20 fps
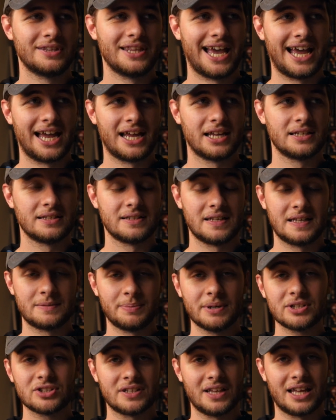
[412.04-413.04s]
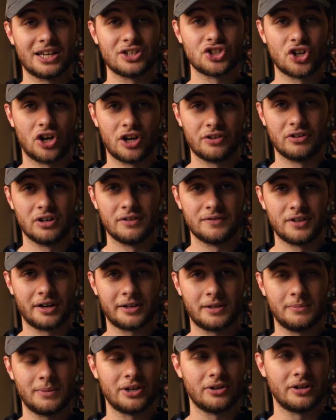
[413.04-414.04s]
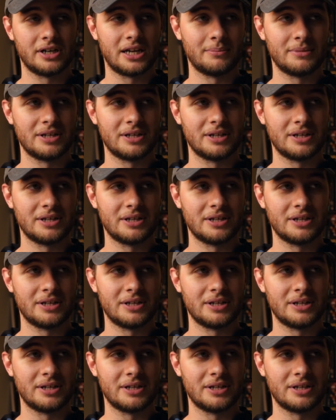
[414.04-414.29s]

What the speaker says: that, especially that genre of documentary.